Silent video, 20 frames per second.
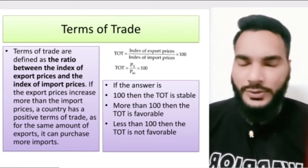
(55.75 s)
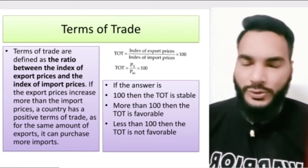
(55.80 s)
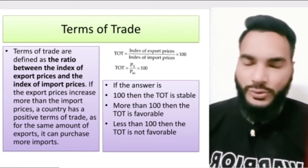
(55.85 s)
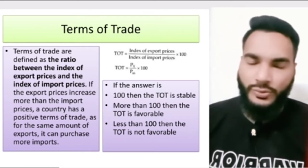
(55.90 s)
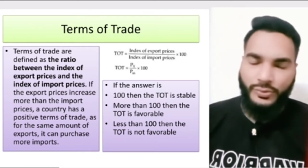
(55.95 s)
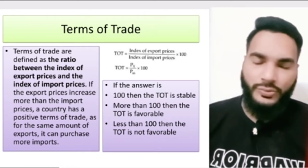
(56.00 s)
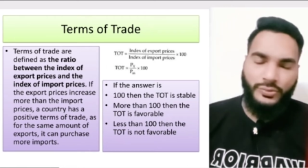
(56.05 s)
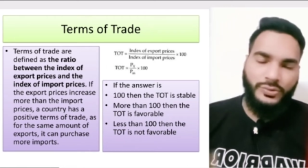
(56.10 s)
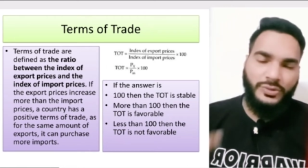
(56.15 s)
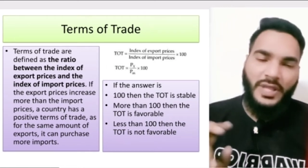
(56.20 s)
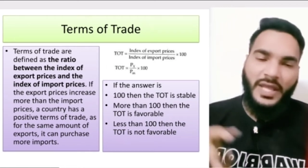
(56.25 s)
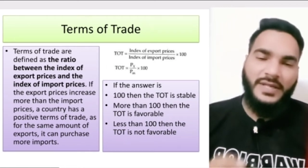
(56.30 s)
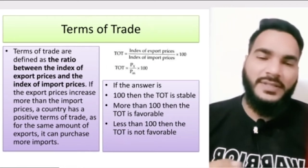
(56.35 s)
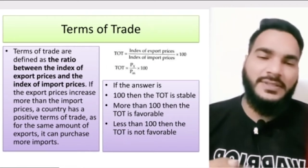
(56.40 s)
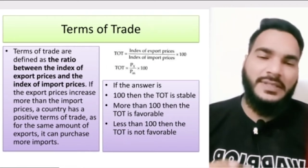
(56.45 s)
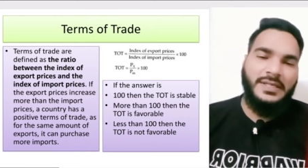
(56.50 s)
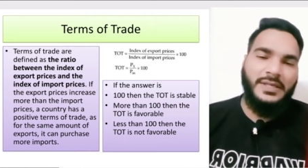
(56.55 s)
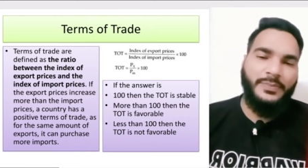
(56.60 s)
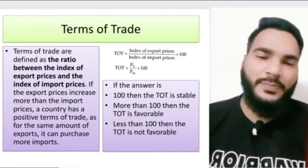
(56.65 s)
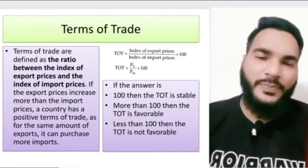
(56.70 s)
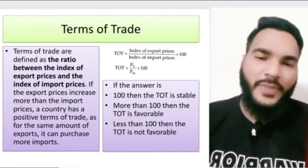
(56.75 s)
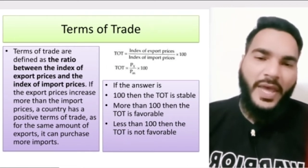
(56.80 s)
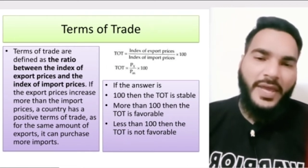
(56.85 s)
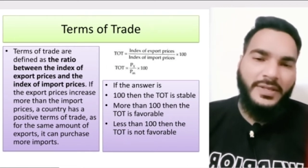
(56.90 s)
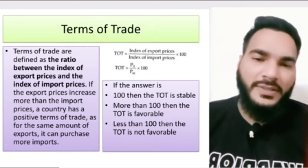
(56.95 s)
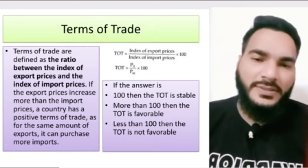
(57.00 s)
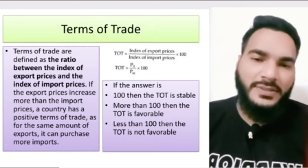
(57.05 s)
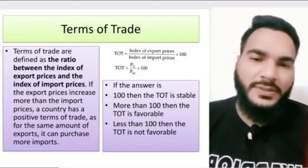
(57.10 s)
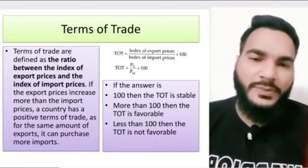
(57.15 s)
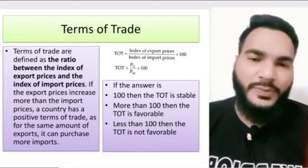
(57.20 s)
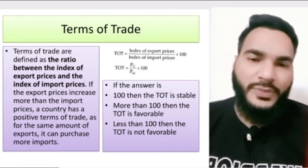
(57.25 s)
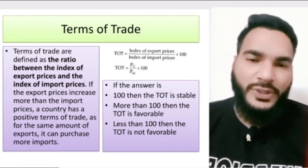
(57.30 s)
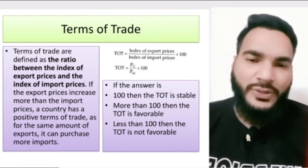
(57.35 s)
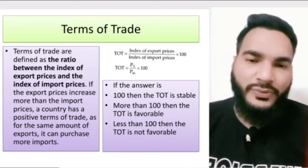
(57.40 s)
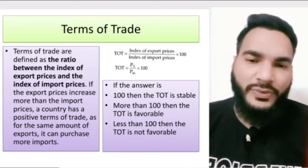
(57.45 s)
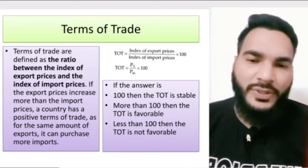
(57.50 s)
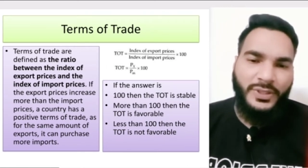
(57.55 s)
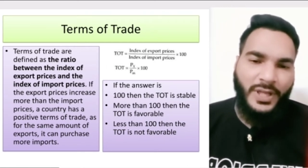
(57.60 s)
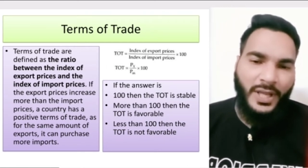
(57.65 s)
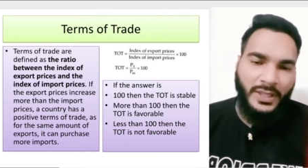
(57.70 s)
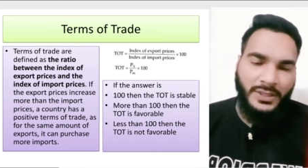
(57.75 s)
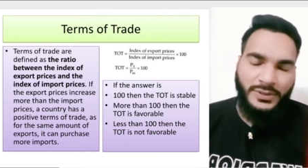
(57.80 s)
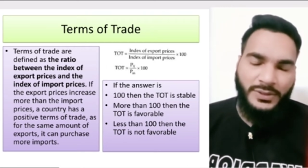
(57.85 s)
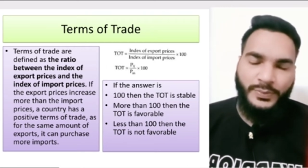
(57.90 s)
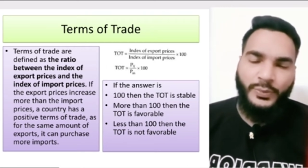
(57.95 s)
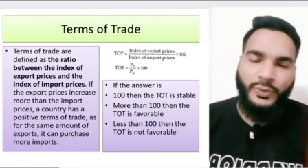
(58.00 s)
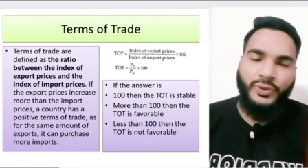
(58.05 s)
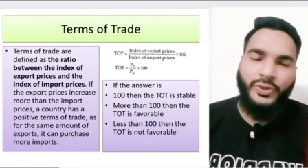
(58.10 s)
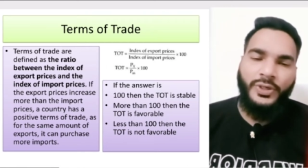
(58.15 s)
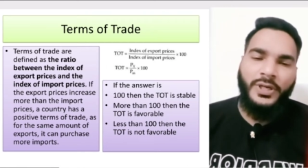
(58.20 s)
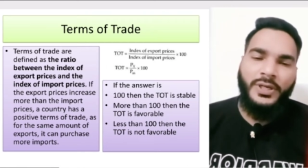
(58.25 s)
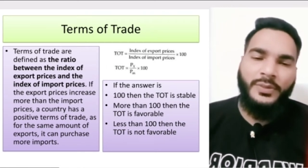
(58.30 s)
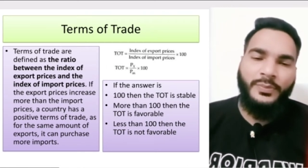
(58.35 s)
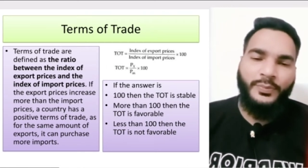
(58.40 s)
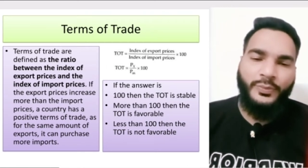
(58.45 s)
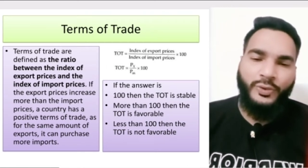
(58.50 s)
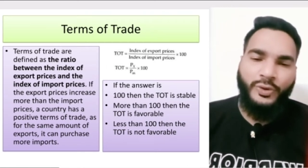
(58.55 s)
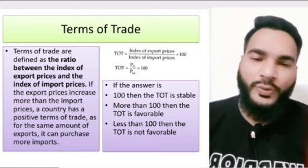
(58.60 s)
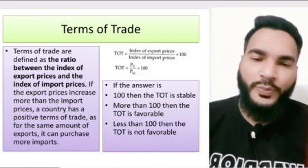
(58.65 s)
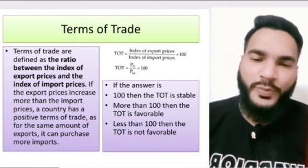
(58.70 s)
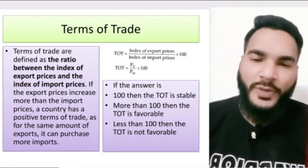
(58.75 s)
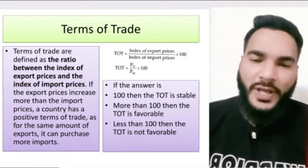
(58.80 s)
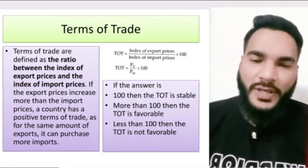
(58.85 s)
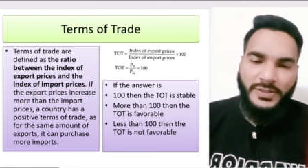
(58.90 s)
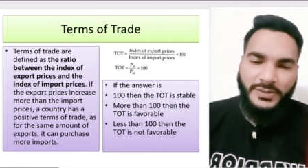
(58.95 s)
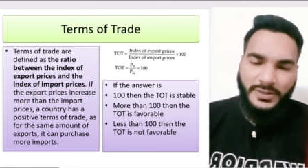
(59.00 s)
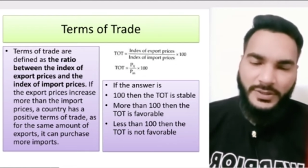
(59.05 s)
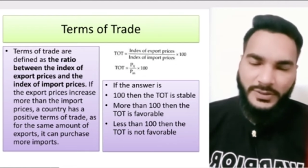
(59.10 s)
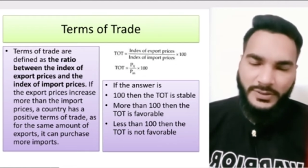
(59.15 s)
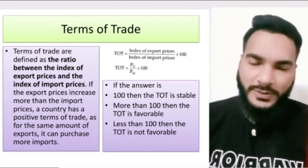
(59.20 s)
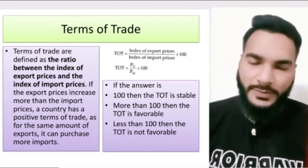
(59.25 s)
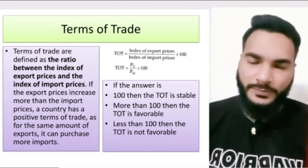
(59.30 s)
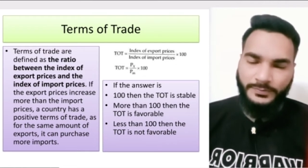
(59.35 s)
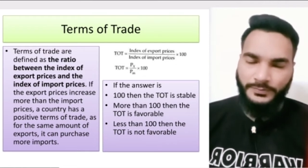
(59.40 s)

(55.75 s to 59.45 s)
So there is a comparison between export and import prices.